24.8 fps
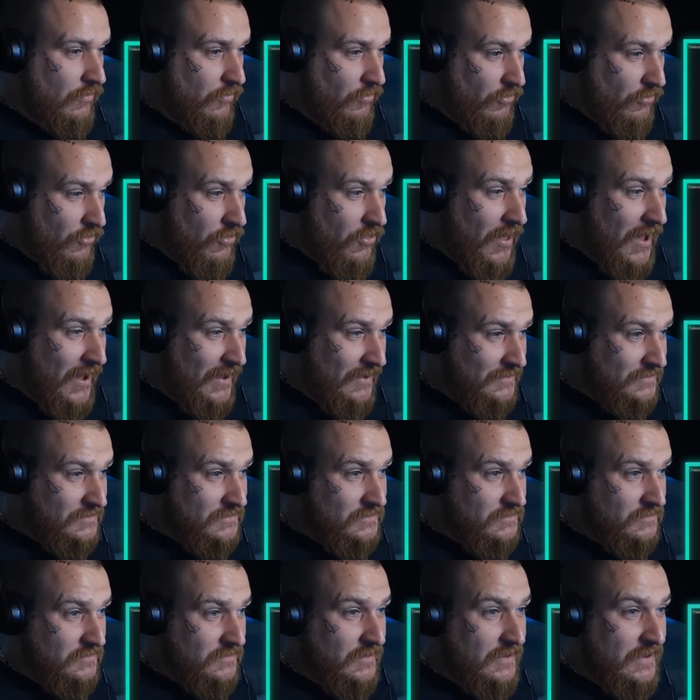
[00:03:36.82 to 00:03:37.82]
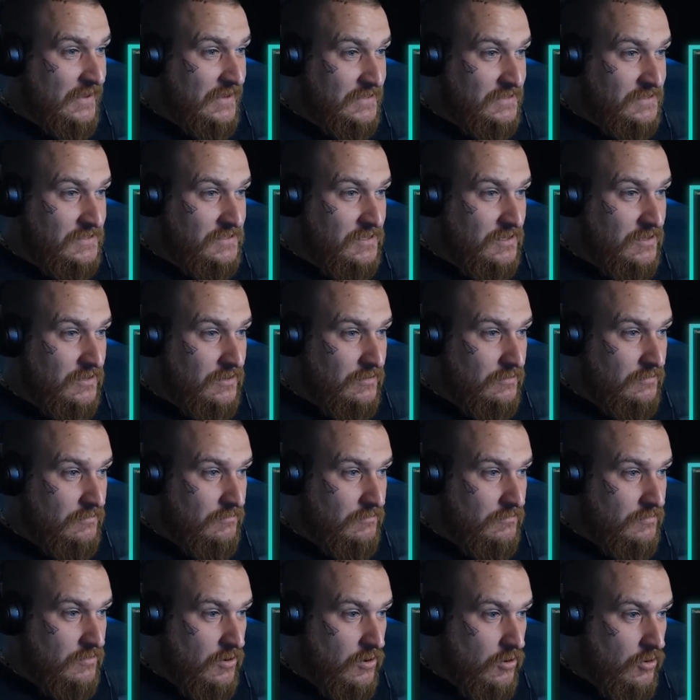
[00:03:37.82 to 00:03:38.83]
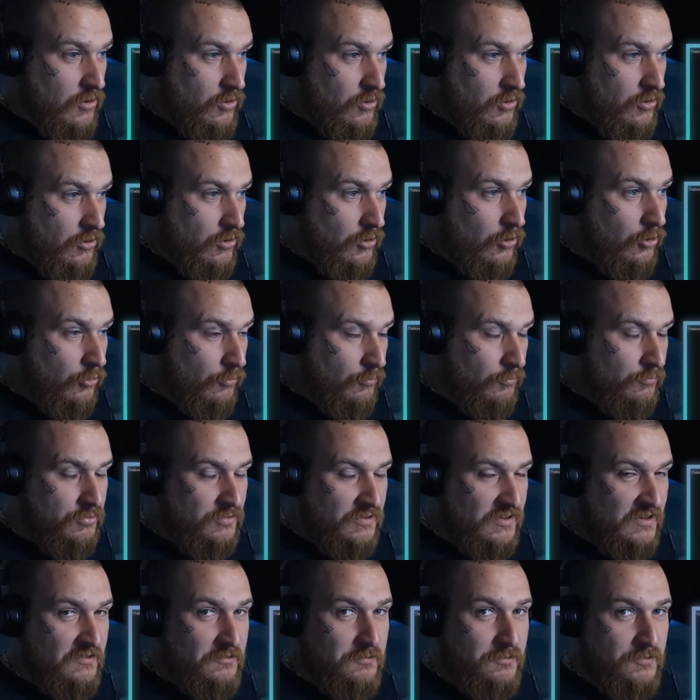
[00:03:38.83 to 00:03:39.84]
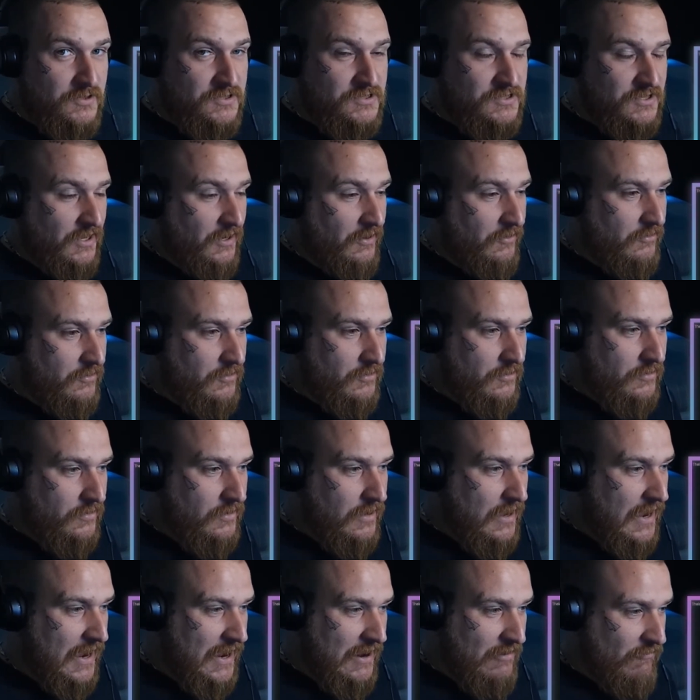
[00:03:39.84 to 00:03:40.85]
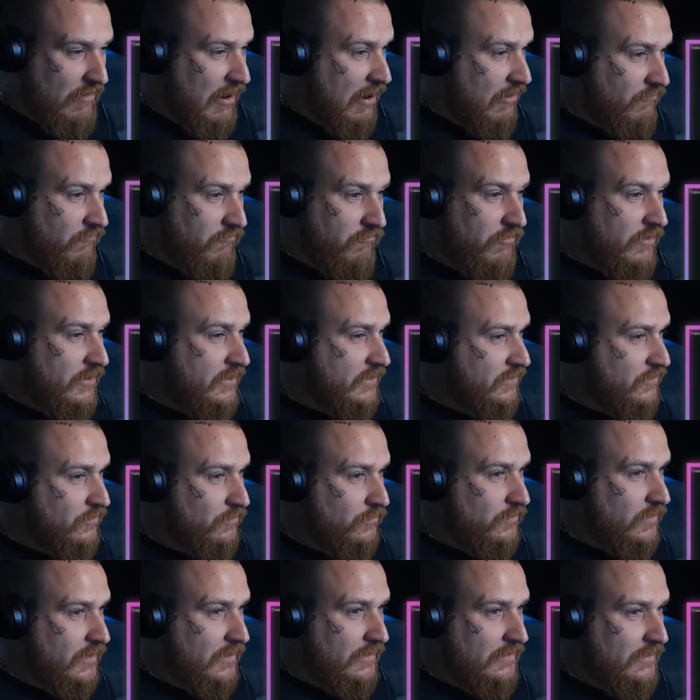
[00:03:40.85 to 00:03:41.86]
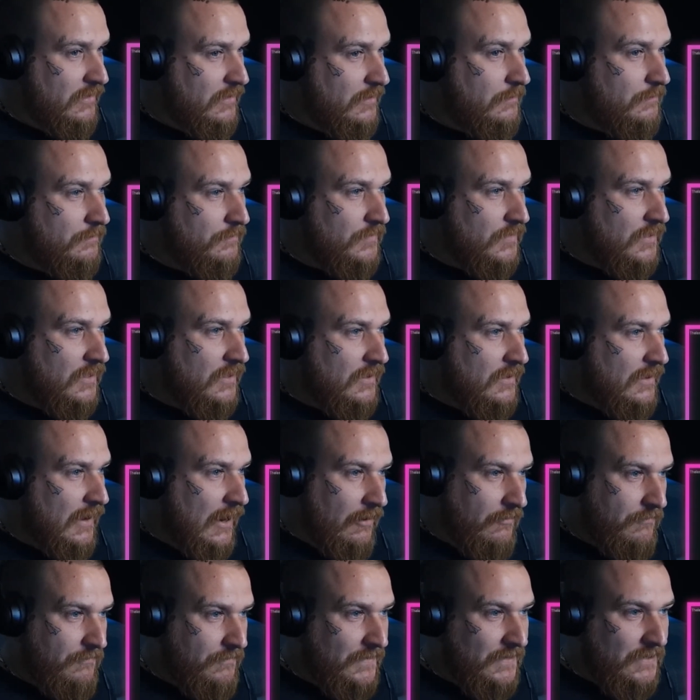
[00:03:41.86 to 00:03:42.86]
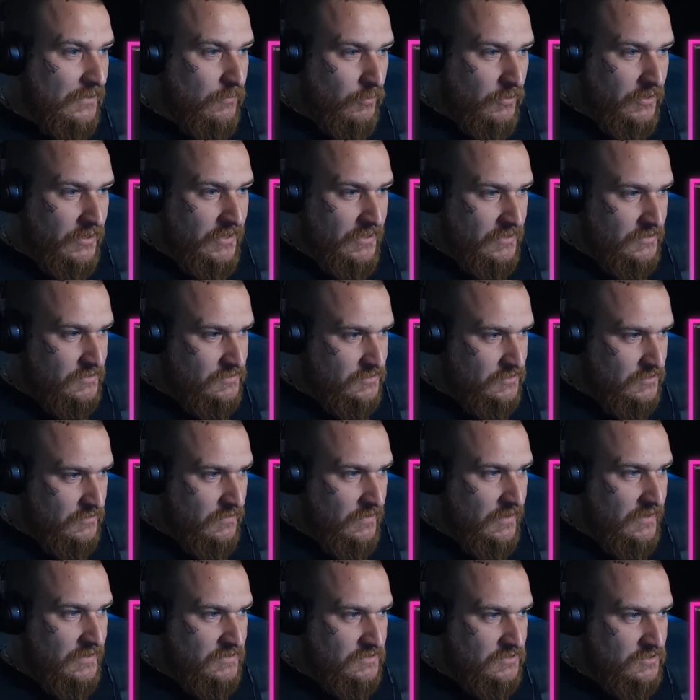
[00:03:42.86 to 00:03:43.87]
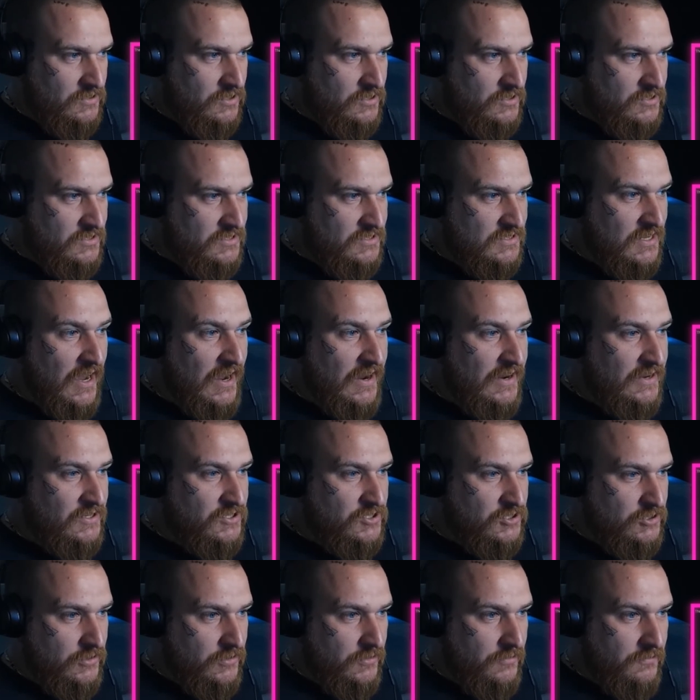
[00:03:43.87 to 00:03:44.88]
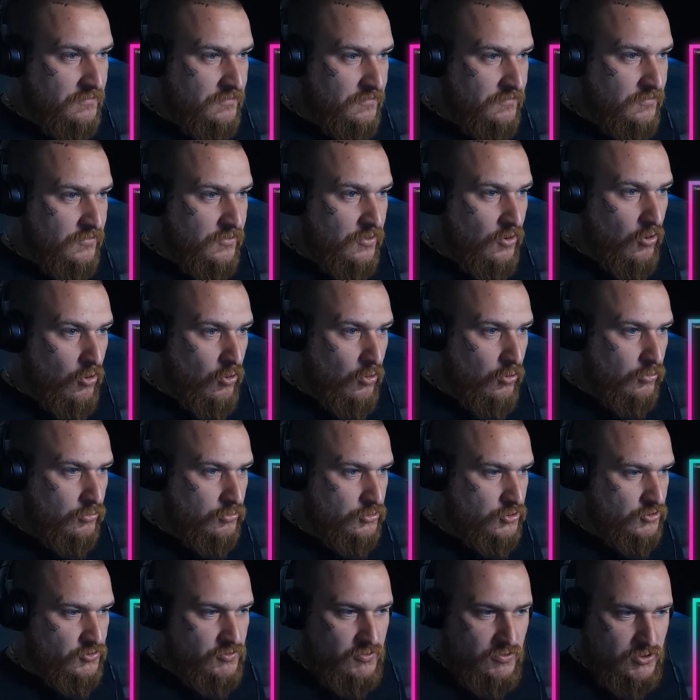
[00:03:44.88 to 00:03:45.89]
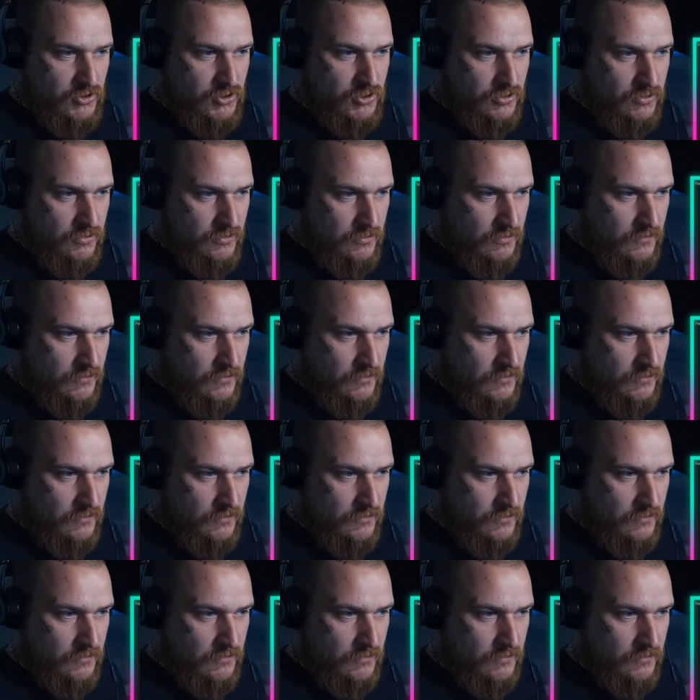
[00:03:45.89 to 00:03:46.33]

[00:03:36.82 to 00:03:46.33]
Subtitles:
That is unbelievably scary. I really don't like that. I think what it is, it's the size of the whole structure